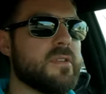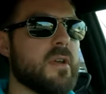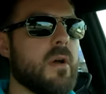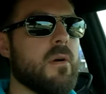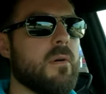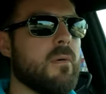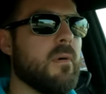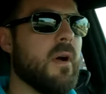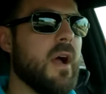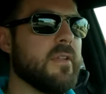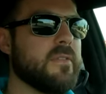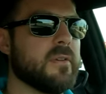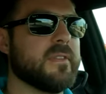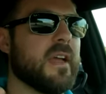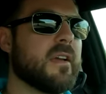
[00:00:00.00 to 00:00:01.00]
So I
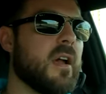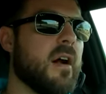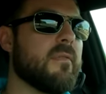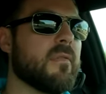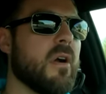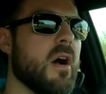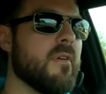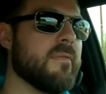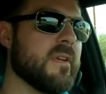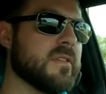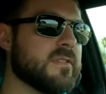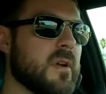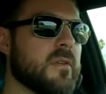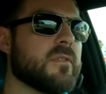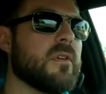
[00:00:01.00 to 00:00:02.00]
took that cover off and I
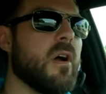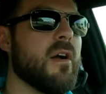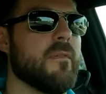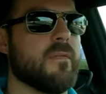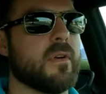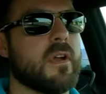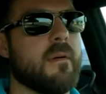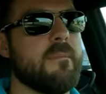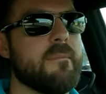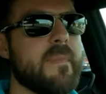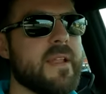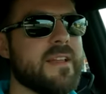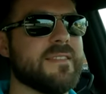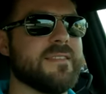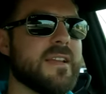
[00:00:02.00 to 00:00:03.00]
started the car for a couple
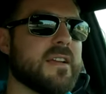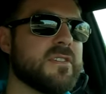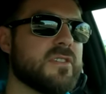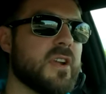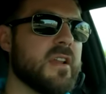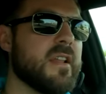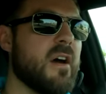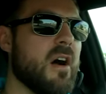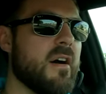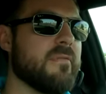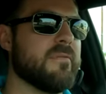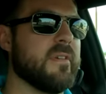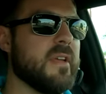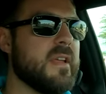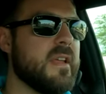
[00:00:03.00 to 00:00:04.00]
minutes and I shut it off.
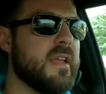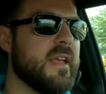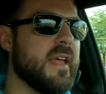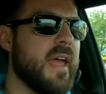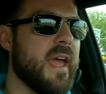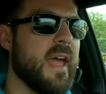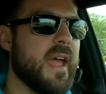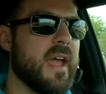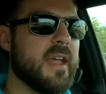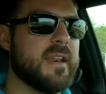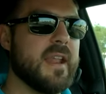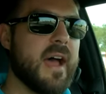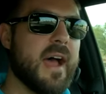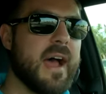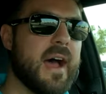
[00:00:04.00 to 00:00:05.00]

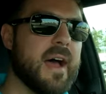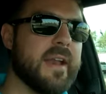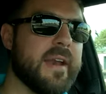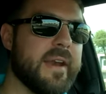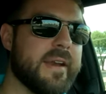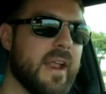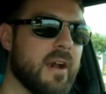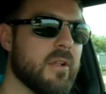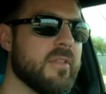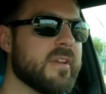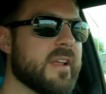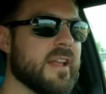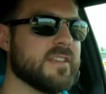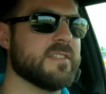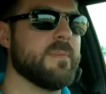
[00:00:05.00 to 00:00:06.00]
And not only
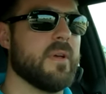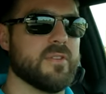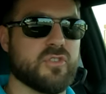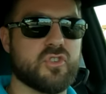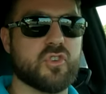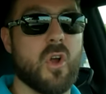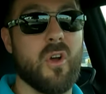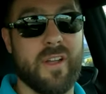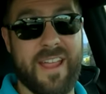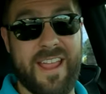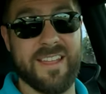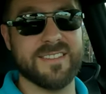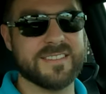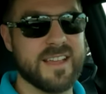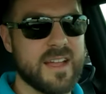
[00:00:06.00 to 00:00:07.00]
can I smell strong
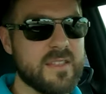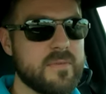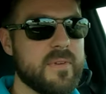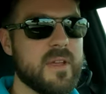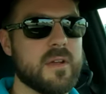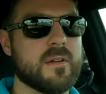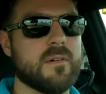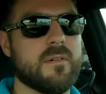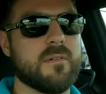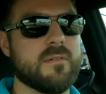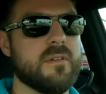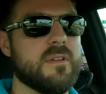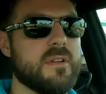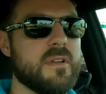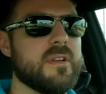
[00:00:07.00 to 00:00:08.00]
inside the vehicle,
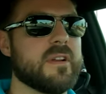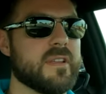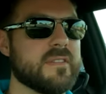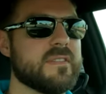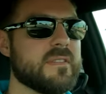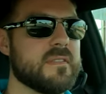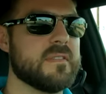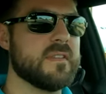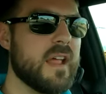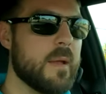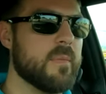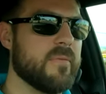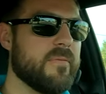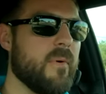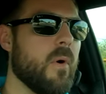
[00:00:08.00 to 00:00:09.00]
because the
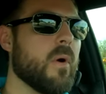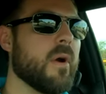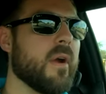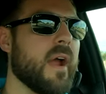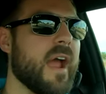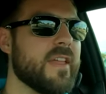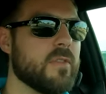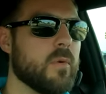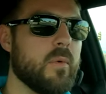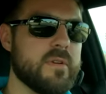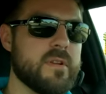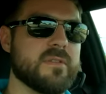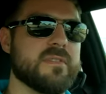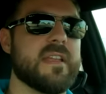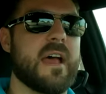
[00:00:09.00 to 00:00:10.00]
night before I had the
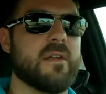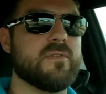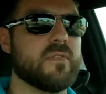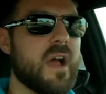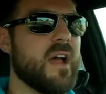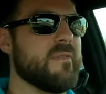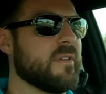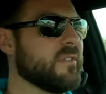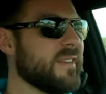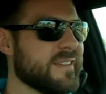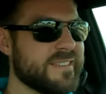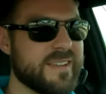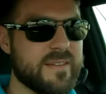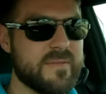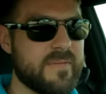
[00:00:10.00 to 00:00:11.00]
windows down driving, it was
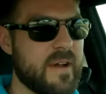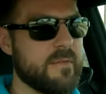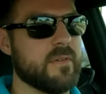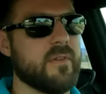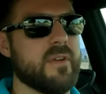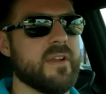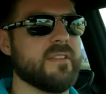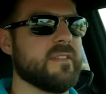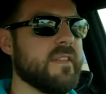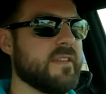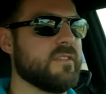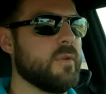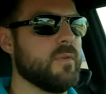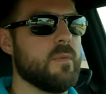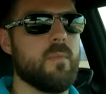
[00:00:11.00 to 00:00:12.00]
like 75 degrees
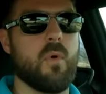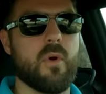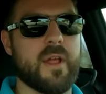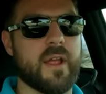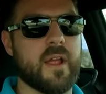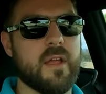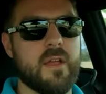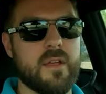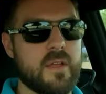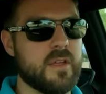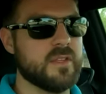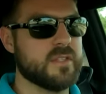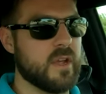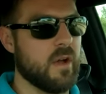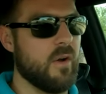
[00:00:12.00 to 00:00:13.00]
like in the
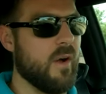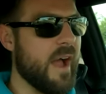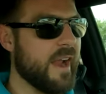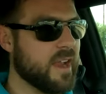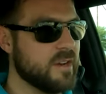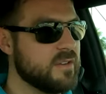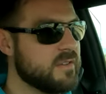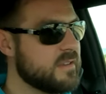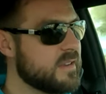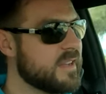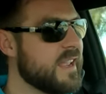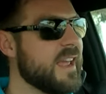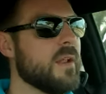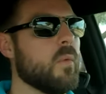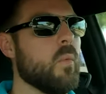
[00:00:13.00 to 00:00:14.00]
morning. So I could
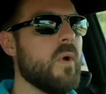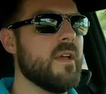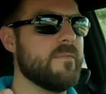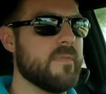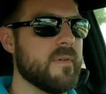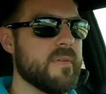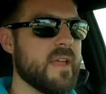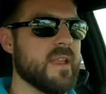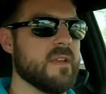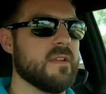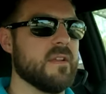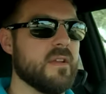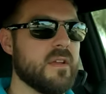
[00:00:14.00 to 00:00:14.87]
get a whiff of it